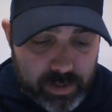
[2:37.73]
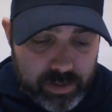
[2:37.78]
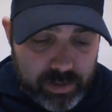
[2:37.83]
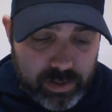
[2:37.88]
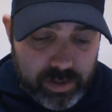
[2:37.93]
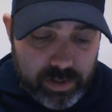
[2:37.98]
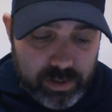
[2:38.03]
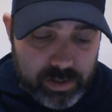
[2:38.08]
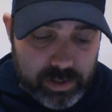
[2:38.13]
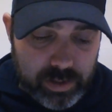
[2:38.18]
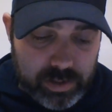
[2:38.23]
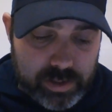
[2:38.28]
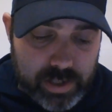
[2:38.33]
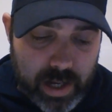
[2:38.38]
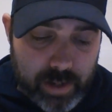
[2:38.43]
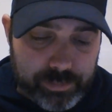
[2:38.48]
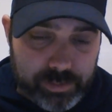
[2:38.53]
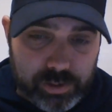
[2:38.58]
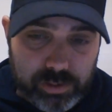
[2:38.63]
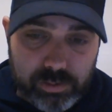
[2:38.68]
And
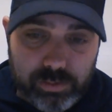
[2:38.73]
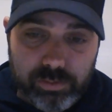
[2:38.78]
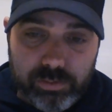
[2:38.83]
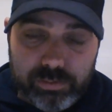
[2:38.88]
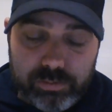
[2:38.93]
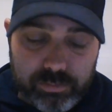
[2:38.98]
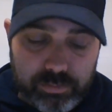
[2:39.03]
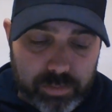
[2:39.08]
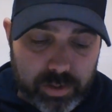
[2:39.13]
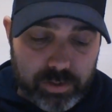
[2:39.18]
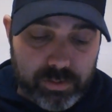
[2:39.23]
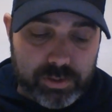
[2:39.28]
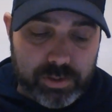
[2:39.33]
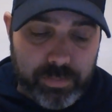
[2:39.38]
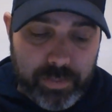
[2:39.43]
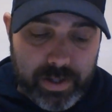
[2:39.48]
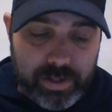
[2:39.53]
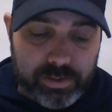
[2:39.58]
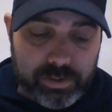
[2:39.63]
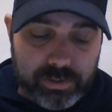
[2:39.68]
top two, Bruins,
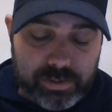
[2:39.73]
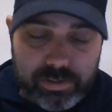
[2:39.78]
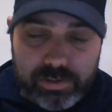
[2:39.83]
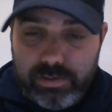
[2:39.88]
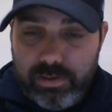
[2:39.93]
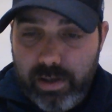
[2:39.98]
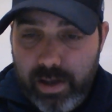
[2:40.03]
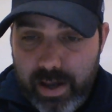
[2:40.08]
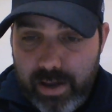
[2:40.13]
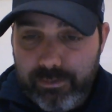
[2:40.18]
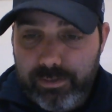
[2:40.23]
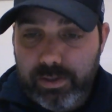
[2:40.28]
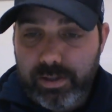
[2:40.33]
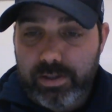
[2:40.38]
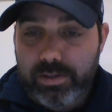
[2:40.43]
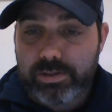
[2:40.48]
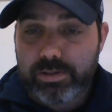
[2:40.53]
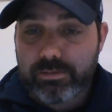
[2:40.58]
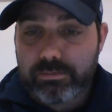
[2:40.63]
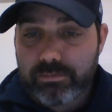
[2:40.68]
Panthers,
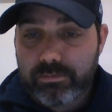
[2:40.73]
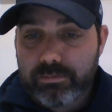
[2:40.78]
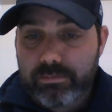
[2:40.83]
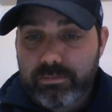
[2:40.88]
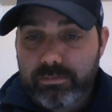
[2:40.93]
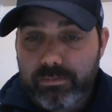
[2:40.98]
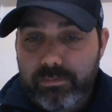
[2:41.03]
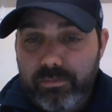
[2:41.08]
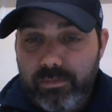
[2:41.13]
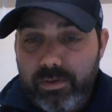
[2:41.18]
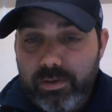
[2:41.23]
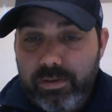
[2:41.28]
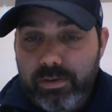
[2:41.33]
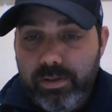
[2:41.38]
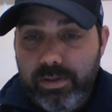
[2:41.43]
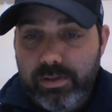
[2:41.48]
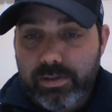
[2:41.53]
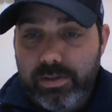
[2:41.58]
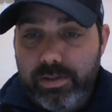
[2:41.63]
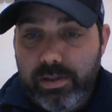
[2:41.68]
Avalanche
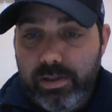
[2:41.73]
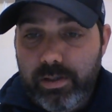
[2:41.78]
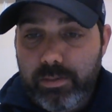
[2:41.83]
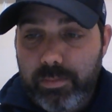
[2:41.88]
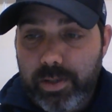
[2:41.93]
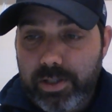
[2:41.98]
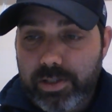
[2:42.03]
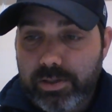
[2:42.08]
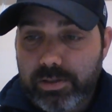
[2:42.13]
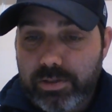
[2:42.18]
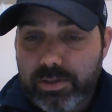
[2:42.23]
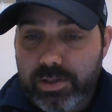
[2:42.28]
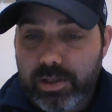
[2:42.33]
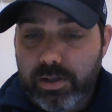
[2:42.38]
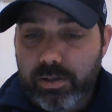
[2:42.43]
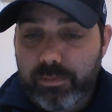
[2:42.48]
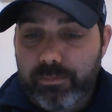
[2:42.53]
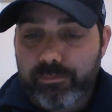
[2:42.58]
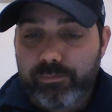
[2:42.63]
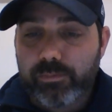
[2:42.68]
is the mention.
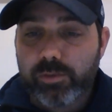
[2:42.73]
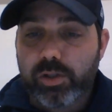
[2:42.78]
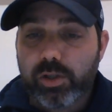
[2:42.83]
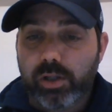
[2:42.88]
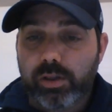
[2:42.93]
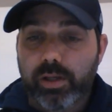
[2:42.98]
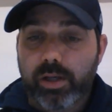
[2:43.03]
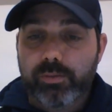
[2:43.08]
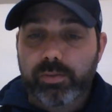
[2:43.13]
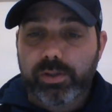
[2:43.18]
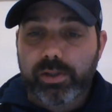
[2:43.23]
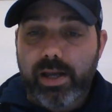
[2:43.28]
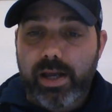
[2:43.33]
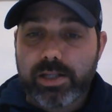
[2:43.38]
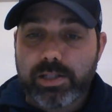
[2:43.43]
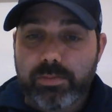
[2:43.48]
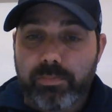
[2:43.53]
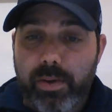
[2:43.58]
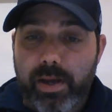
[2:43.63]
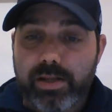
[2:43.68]
So good luck with you
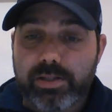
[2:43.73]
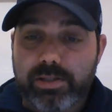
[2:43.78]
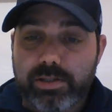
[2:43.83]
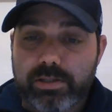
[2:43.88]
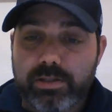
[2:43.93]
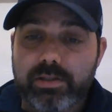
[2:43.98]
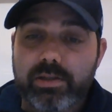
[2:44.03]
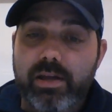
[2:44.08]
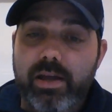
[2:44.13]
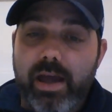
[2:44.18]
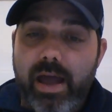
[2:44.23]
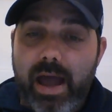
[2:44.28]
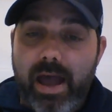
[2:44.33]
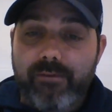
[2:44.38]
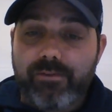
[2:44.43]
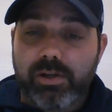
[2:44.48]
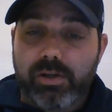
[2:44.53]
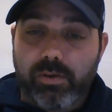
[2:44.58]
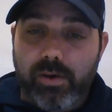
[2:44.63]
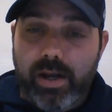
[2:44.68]
guys' bets.
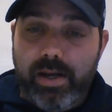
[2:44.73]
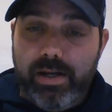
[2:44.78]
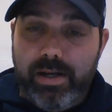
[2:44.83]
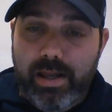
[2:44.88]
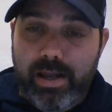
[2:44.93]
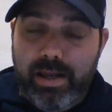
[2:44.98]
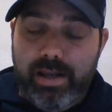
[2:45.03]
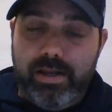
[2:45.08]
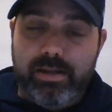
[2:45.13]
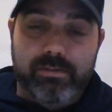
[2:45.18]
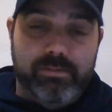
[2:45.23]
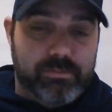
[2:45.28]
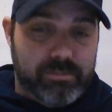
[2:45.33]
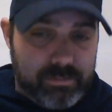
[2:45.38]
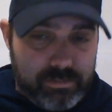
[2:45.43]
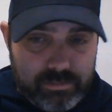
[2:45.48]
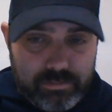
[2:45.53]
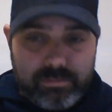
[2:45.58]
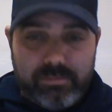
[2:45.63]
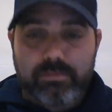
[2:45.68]
Have a great day.
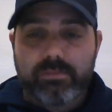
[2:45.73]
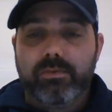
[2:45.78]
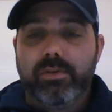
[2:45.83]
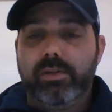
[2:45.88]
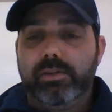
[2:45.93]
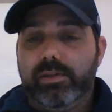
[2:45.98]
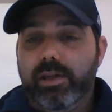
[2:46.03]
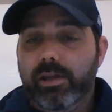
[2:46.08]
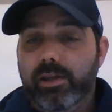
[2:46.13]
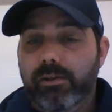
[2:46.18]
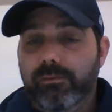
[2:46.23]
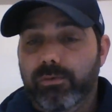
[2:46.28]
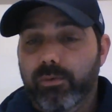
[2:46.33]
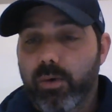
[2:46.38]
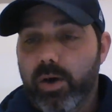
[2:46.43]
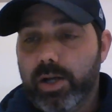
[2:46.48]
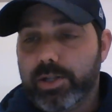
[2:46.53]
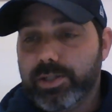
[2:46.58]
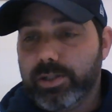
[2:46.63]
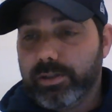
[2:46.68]
Thank you for
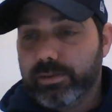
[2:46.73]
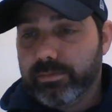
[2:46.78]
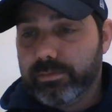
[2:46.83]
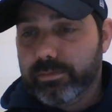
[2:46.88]
watching.